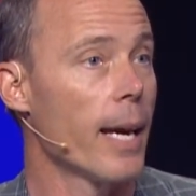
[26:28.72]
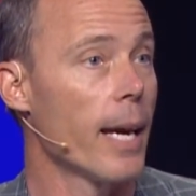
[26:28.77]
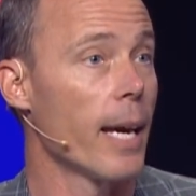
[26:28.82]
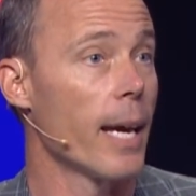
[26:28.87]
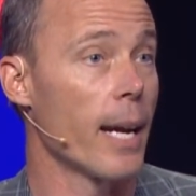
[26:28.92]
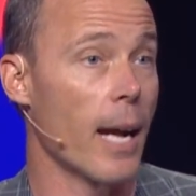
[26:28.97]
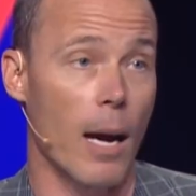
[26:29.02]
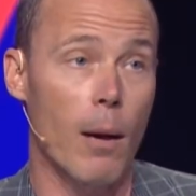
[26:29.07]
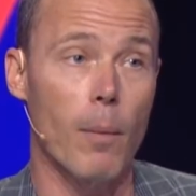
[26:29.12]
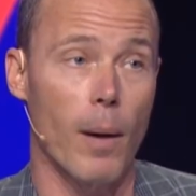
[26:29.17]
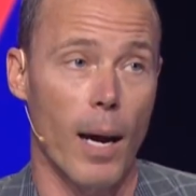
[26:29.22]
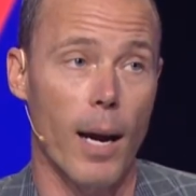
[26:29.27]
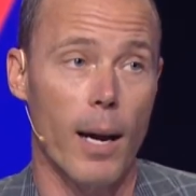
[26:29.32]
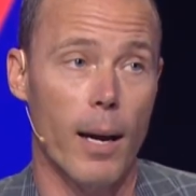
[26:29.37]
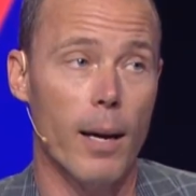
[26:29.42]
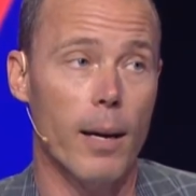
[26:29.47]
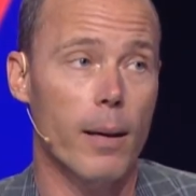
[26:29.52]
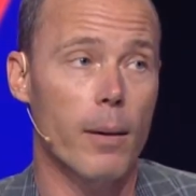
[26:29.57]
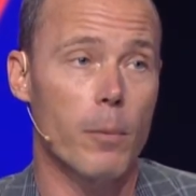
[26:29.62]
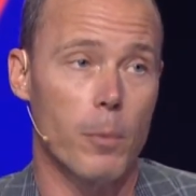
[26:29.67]
And
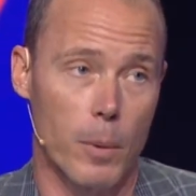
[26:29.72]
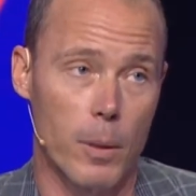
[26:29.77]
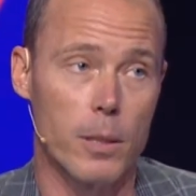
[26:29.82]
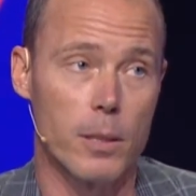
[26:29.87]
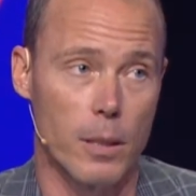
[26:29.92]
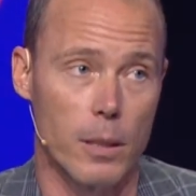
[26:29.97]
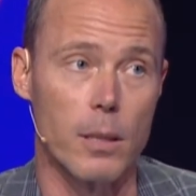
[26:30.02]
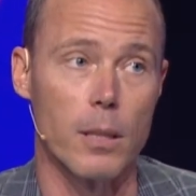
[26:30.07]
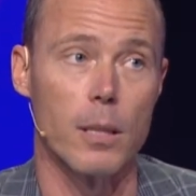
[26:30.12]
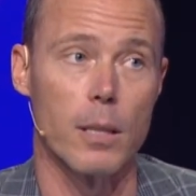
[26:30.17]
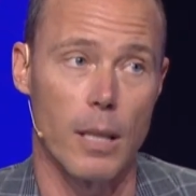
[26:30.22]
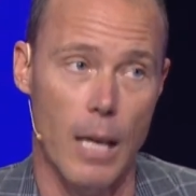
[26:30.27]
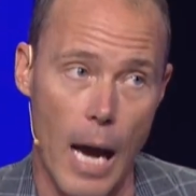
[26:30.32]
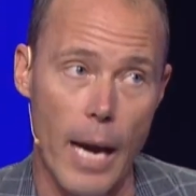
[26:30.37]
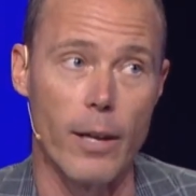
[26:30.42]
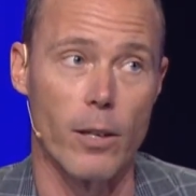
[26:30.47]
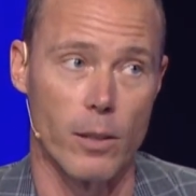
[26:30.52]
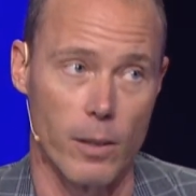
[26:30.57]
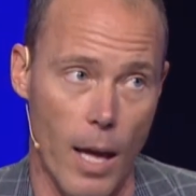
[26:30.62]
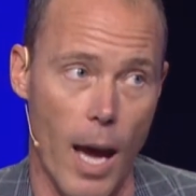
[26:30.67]
I was a
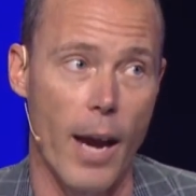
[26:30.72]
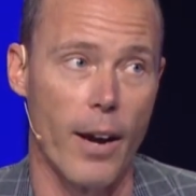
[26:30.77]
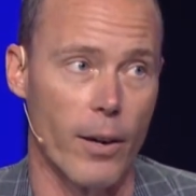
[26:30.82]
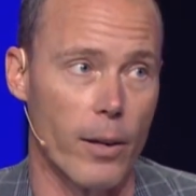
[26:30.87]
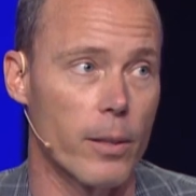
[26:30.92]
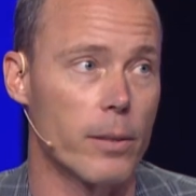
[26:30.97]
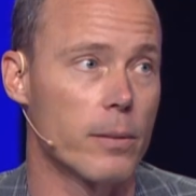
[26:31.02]
liar.